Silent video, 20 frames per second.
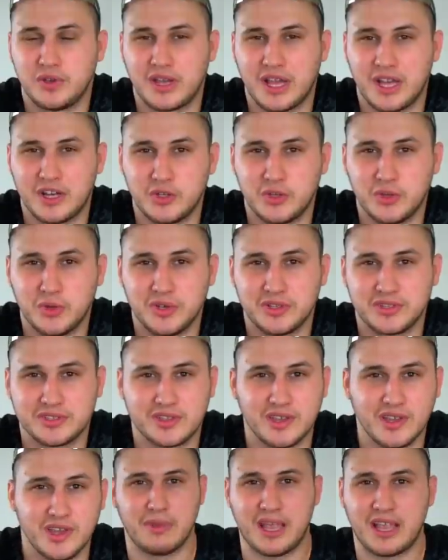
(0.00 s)
you can do
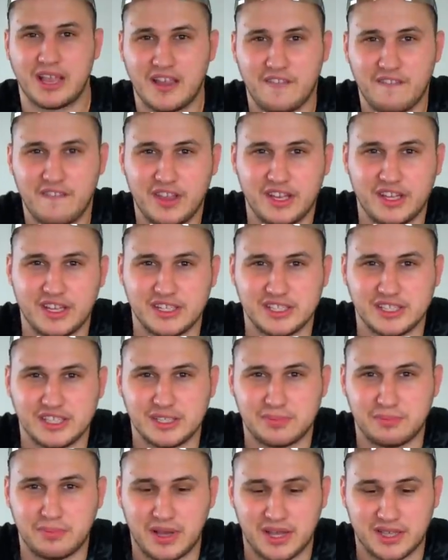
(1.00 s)
it, make a video
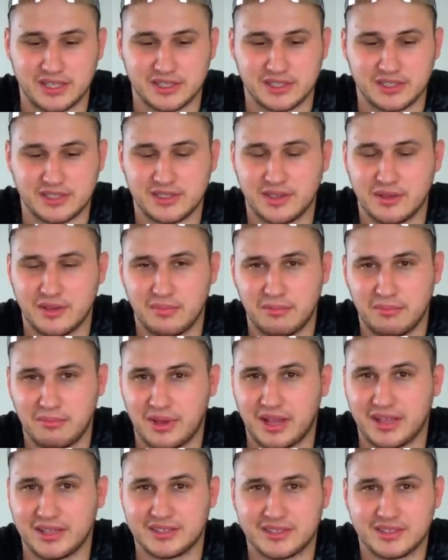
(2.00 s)
response.
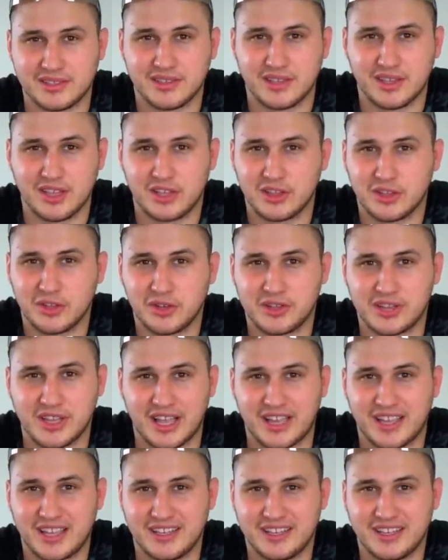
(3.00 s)
But it looked
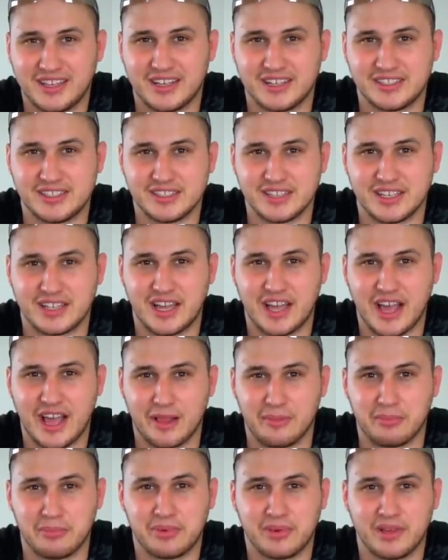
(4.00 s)
like it didn't really
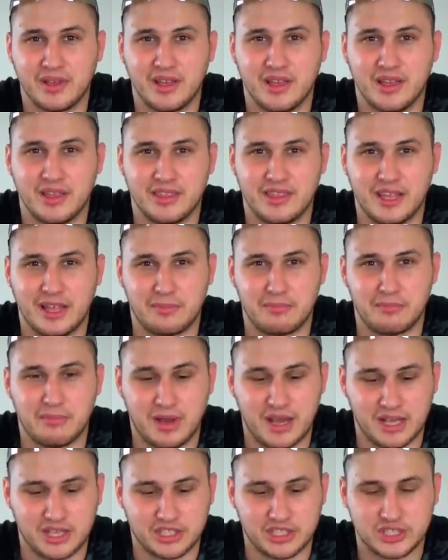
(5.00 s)
help that
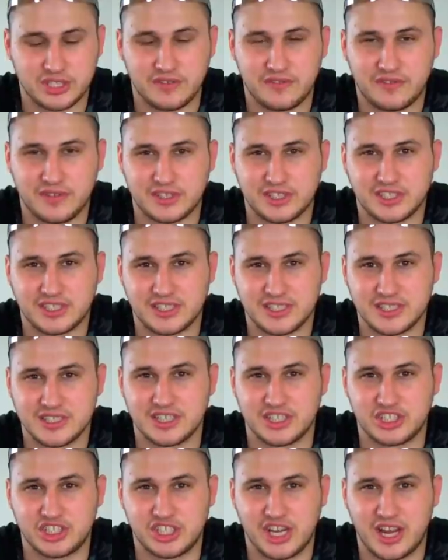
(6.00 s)
much if it's
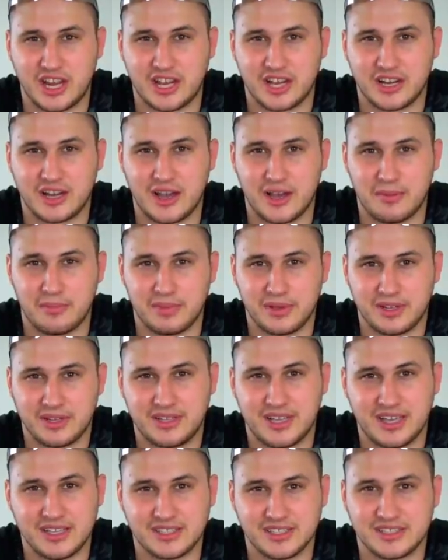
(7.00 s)
really shaken up,
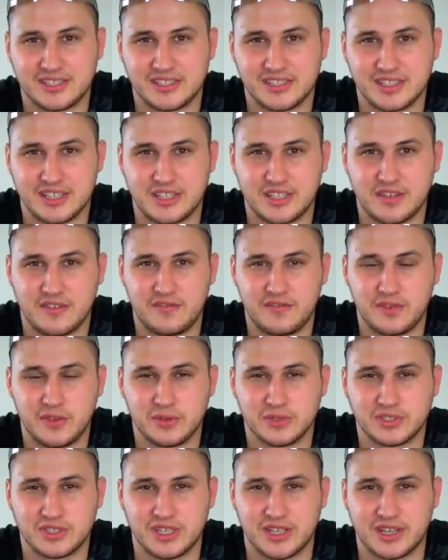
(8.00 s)
it doesn't really
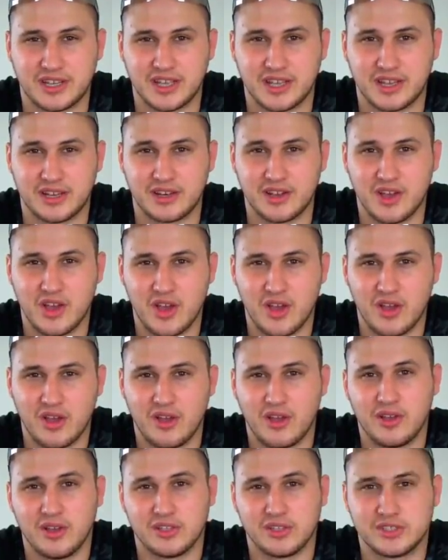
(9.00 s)
diffuse the can.
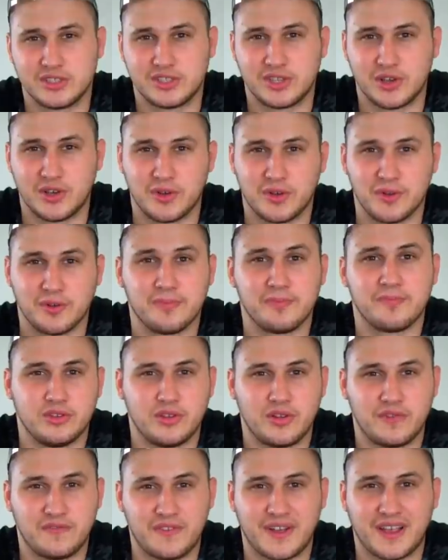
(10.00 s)
So
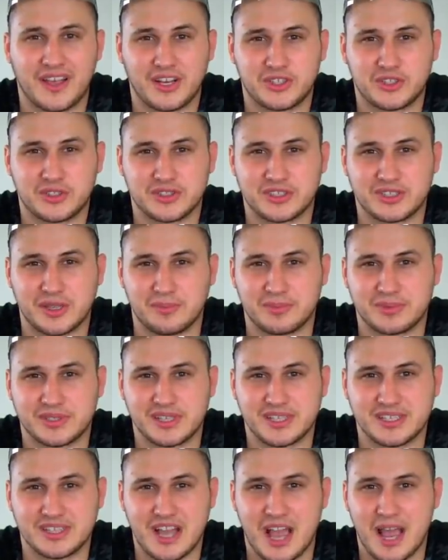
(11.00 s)
don't forget to
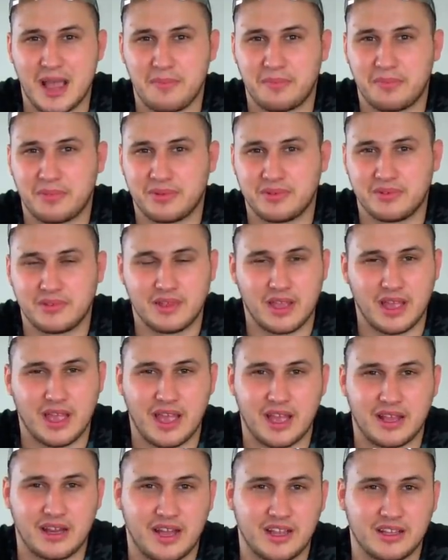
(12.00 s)
subscribe
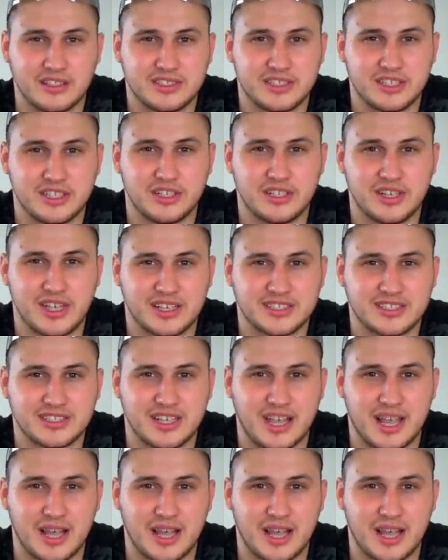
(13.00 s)
and I'll see you next